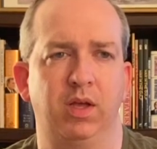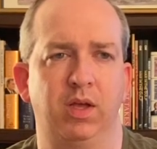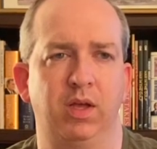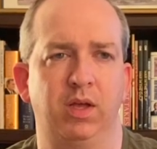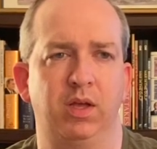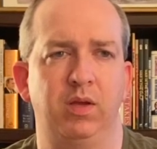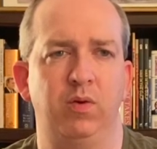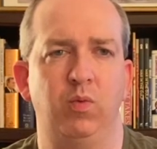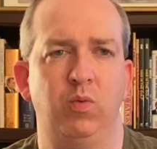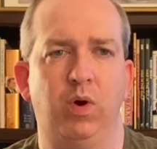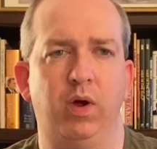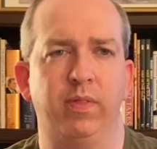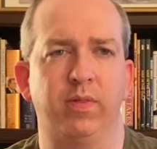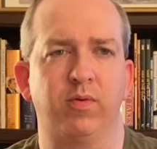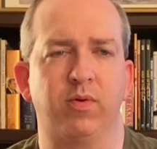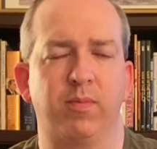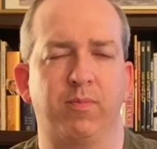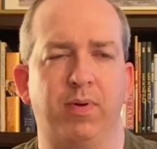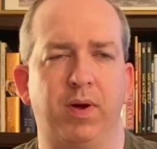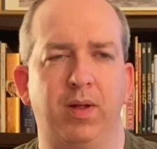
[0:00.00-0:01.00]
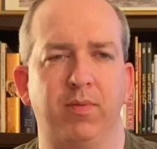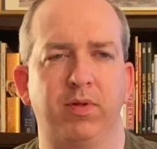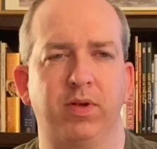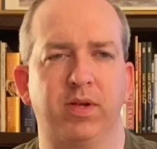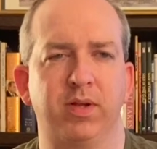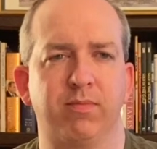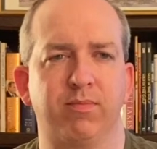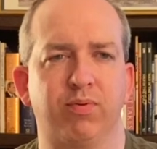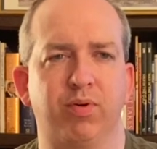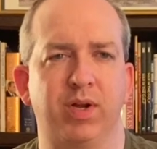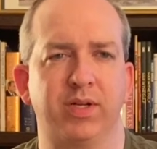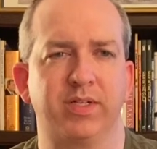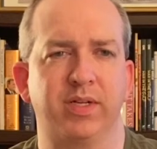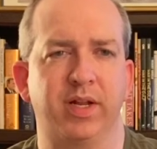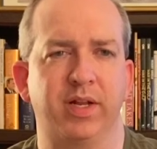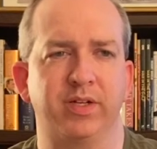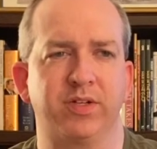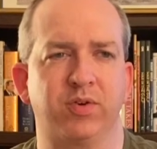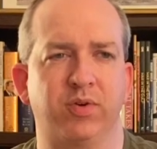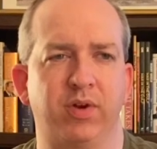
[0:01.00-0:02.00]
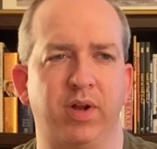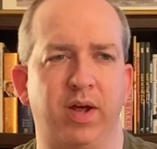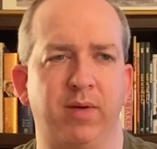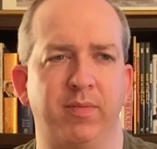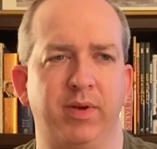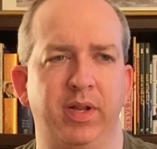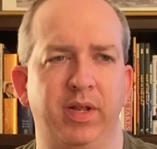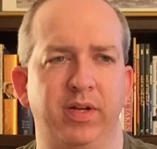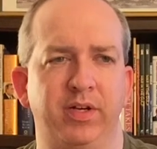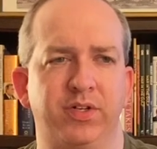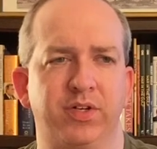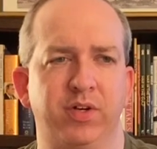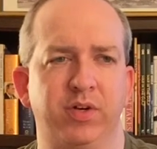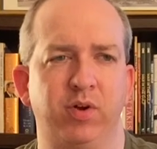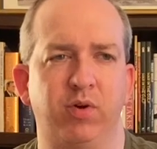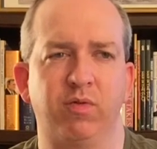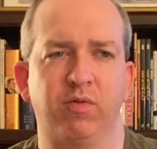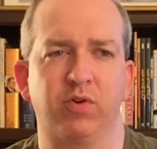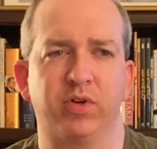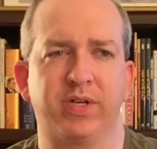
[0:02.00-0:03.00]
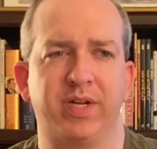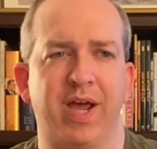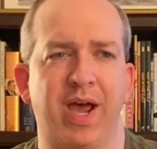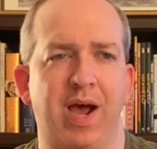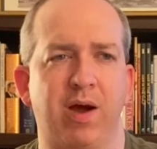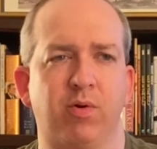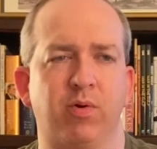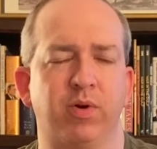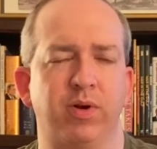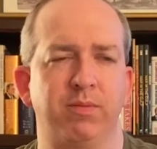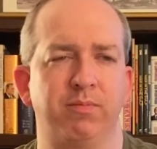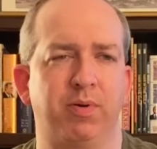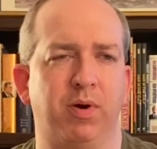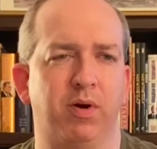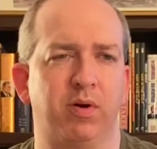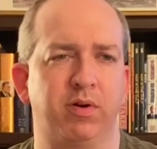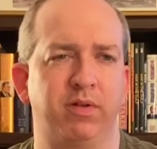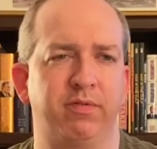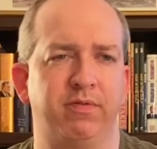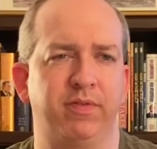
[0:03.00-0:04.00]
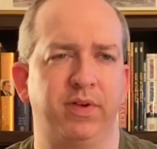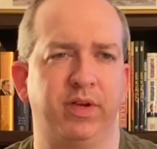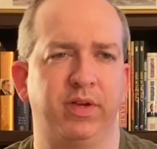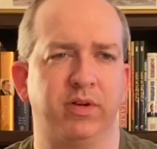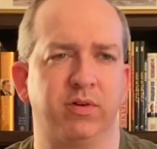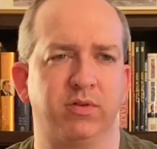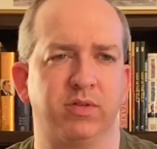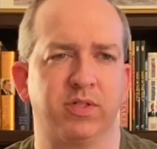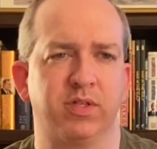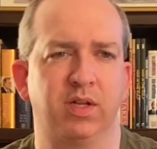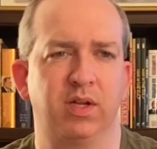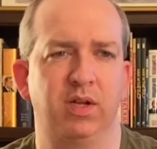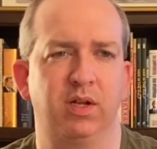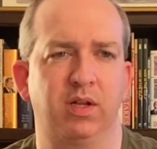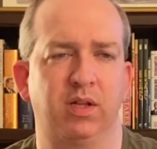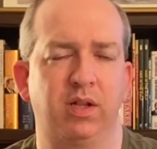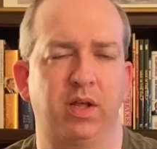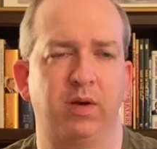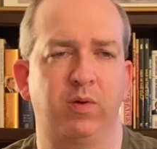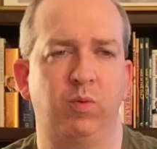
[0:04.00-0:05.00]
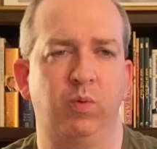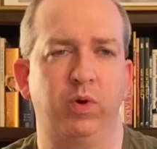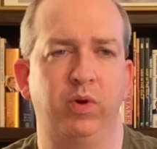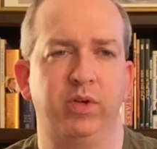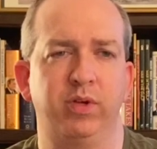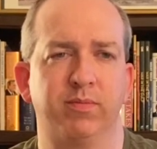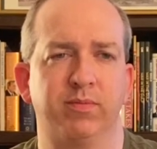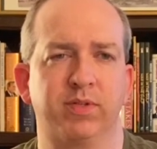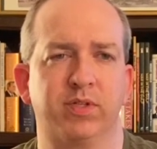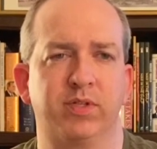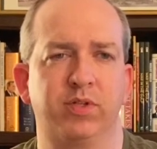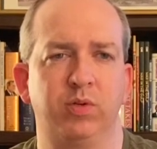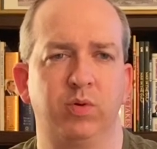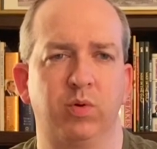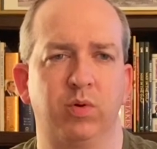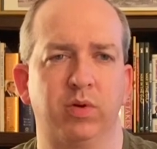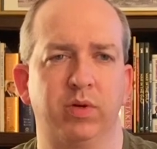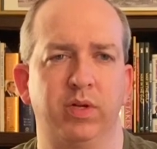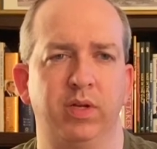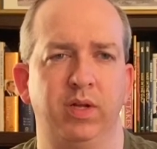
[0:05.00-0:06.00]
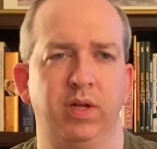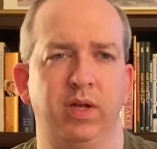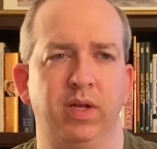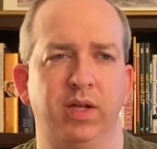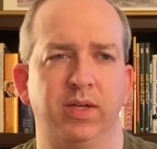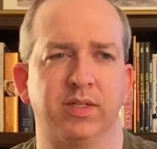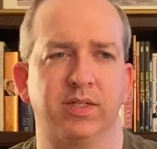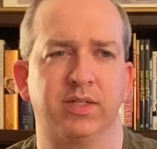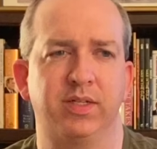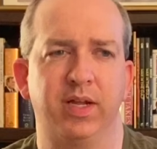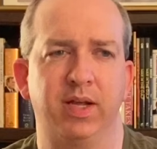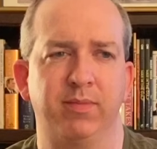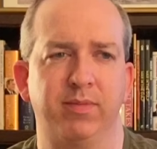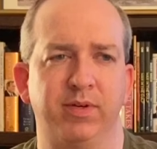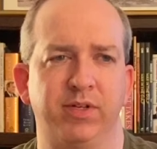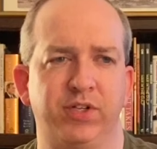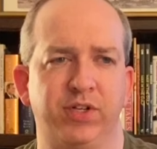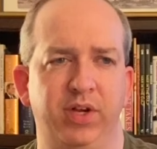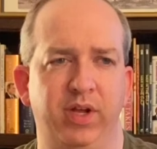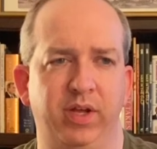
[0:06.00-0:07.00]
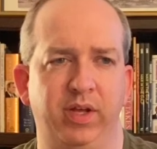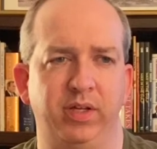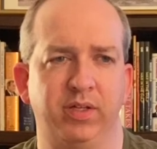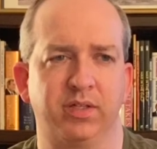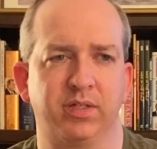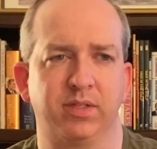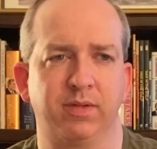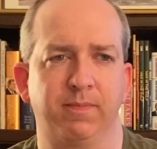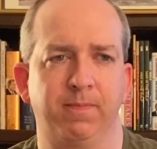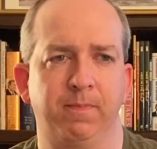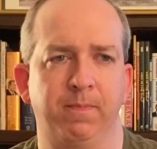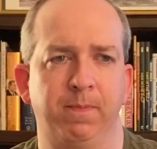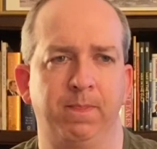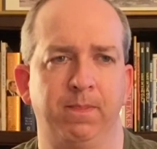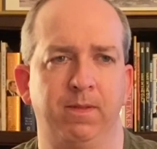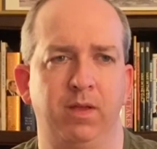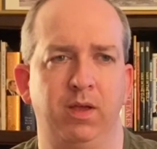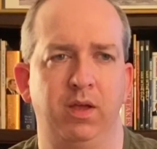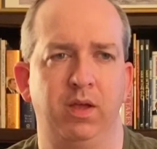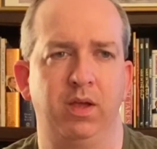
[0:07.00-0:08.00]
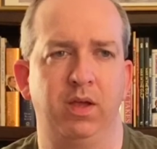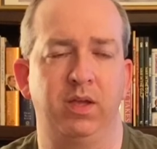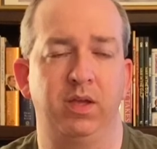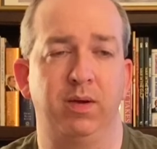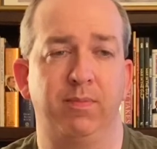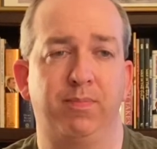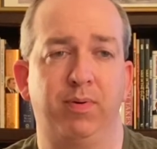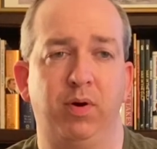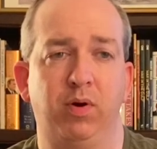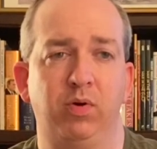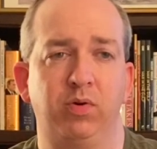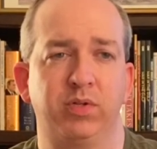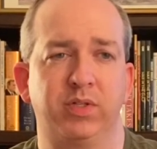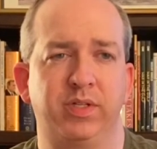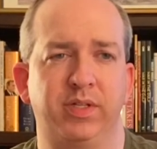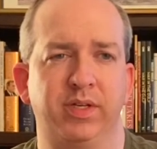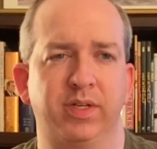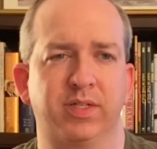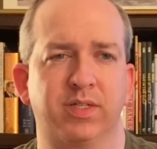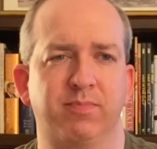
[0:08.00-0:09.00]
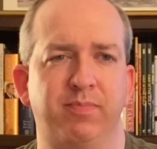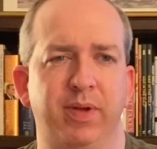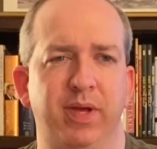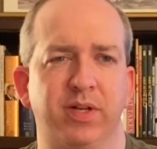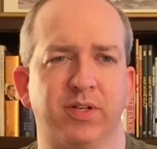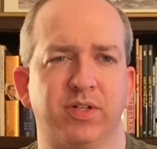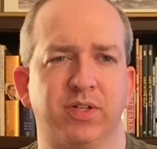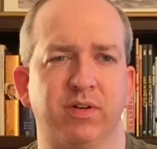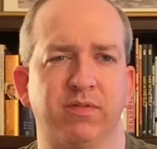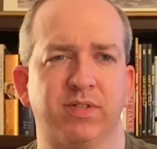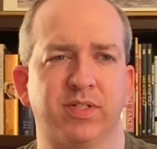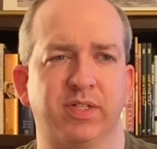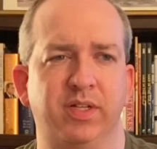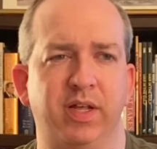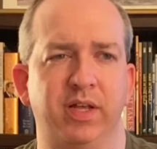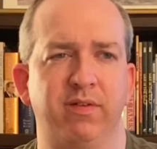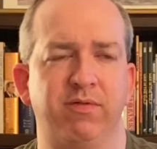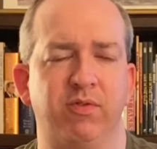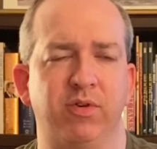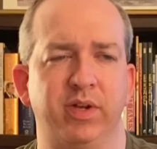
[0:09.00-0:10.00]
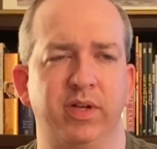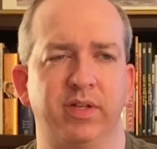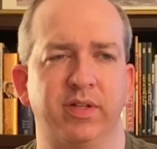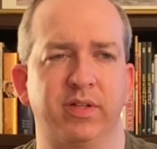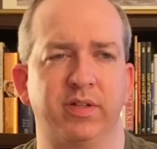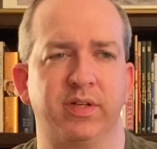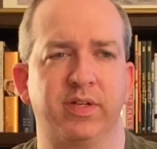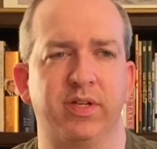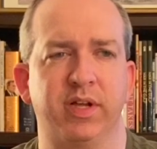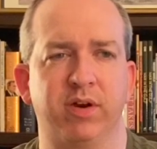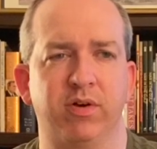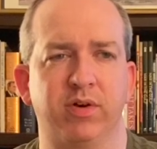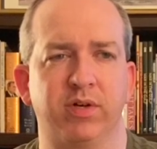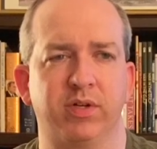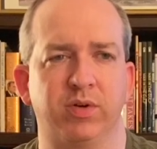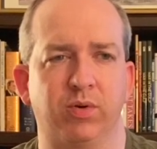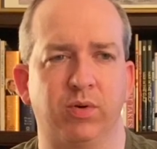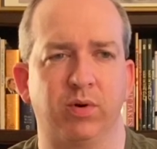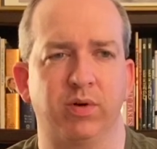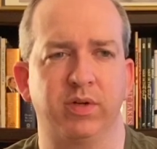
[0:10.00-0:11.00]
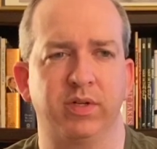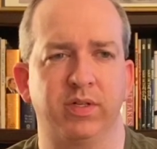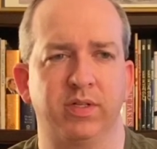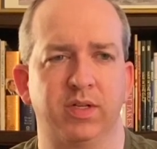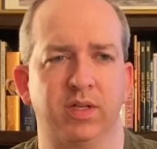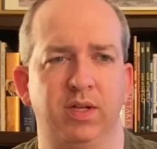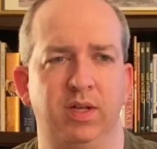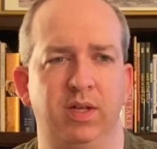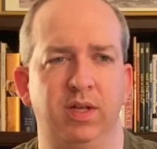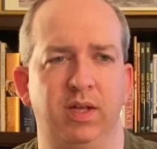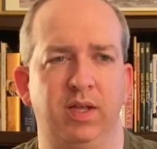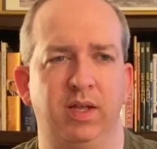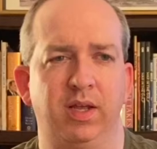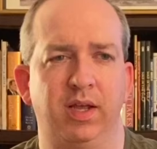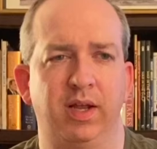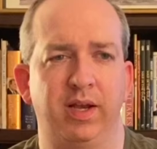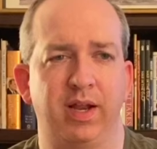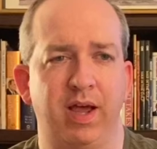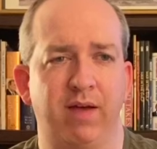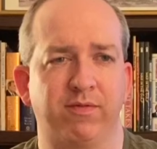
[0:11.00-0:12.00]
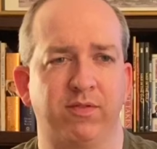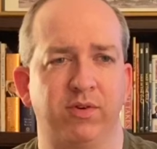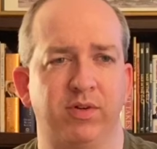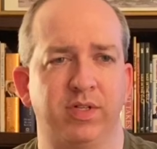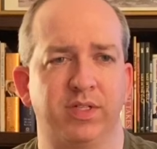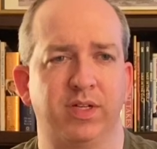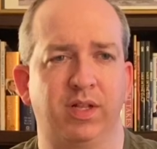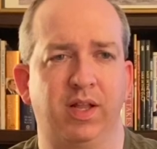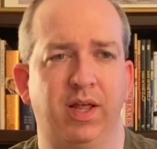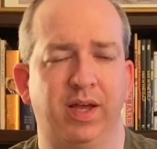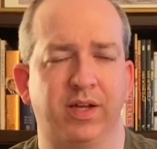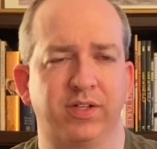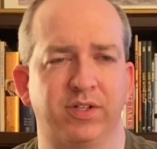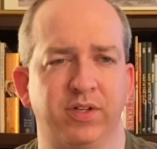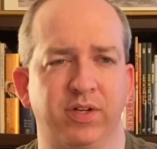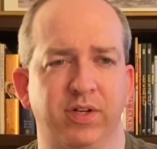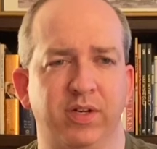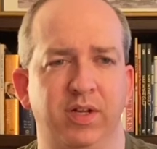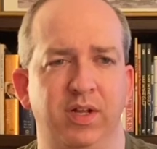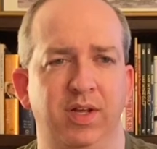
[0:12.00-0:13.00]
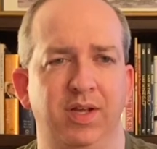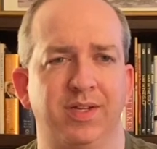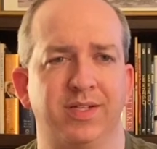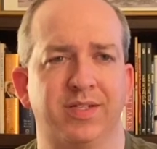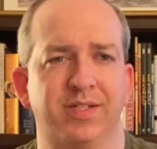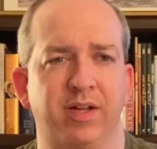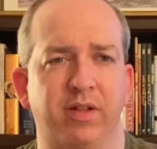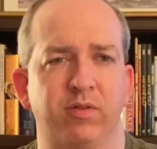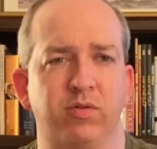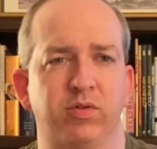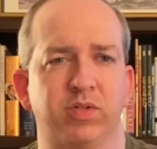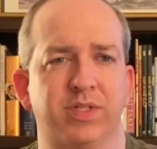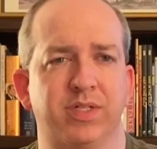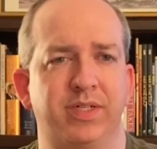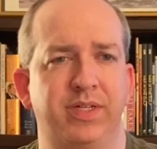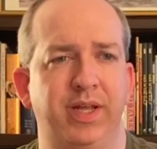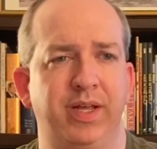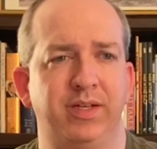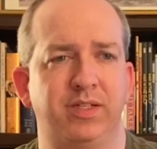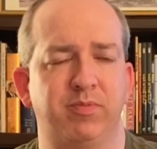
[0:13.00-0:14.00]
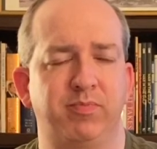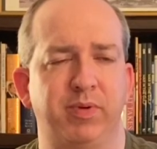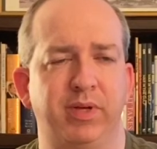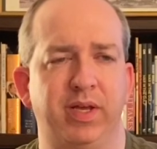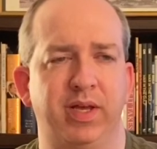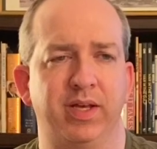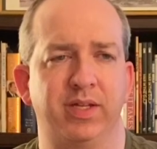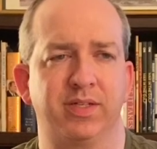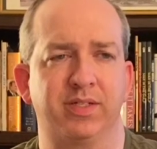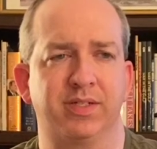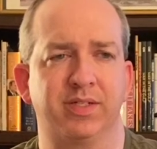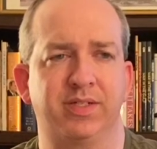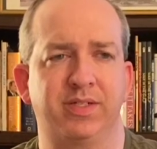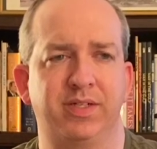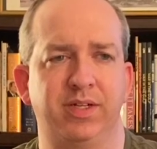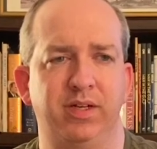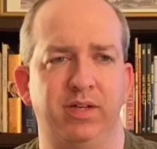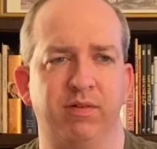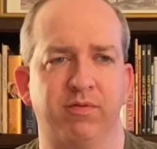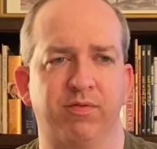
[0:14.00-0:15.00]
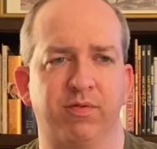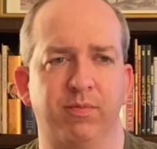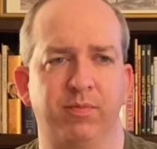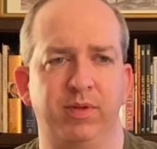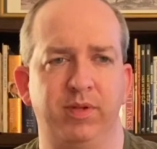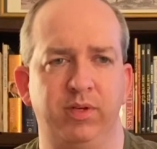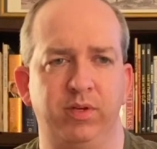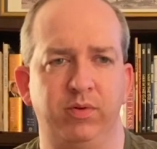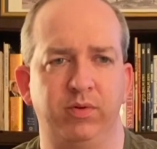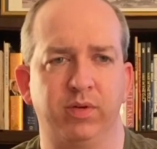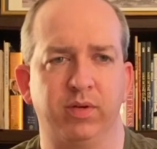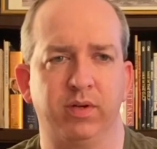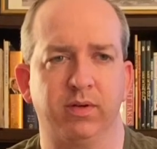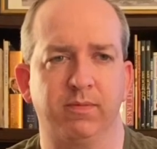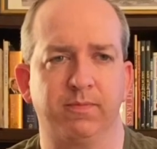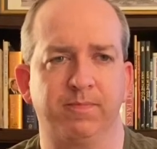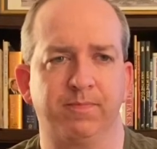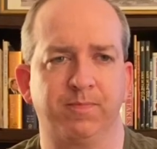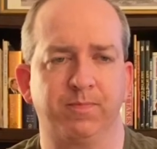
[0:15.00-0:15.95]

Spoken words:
He won the Republican presidential nomination over towering party figures like William Seward and Salmon Chase. He opposed the expansion of slavery into the territories, and after his election, Southern states began seceding from the Union.